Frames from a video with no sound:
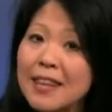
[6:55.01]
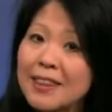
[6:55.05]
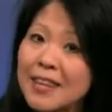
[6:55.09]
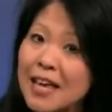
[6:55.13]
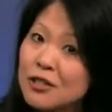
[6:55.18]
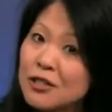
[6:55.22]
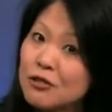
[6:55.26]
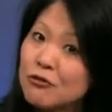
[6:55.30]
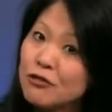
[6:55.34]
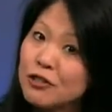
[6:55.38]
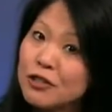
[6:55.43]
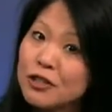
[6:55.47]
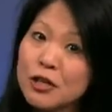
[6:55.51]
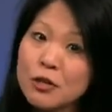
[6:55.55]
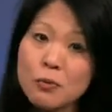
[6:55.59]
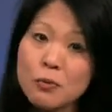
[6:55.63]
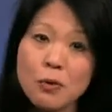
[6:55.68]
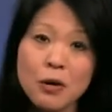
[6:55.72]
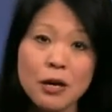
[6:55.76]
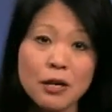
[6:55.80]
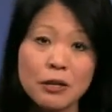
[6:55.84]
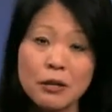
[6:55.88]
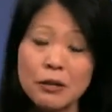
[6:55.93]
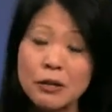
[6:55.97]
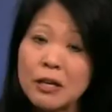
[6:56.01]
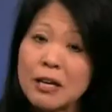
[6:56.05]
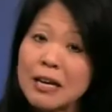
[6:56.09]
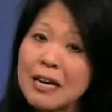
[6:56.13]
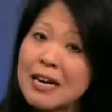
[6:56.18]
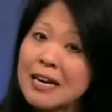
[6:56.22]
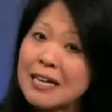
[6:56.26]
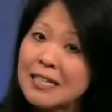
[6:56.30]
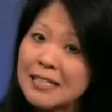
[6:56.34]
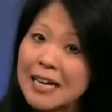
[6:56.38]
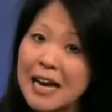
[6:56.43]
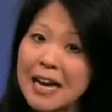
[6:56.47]
And that's really, you want to
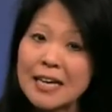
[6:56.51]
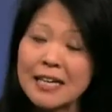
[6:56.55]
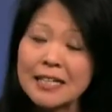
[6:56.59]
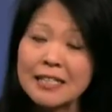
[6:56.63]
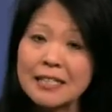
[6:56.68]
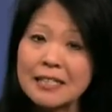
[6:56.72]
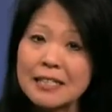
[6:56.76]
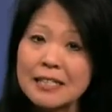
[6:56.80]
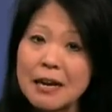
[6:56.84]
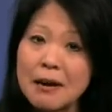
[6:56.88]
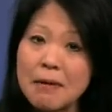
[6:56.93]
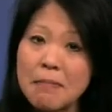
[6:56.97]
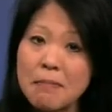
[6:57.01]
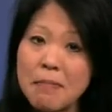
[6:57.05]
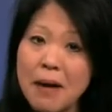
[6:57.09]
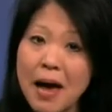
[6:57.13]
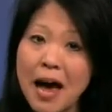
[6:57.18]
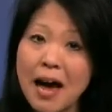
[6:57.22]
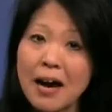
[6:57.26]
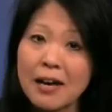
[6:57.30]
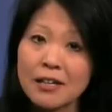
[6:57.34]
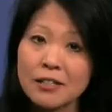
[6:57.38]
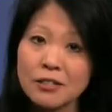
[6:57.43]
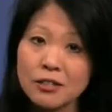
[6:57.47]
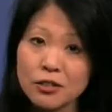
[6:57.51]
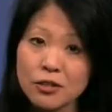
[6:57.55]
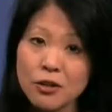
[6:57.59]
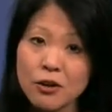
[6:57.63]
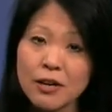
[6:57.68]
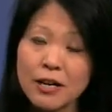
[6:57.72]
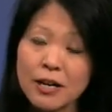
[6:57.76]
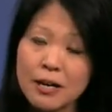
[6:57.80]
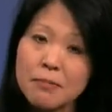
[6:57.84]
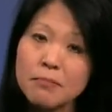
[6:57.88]
take a step back and start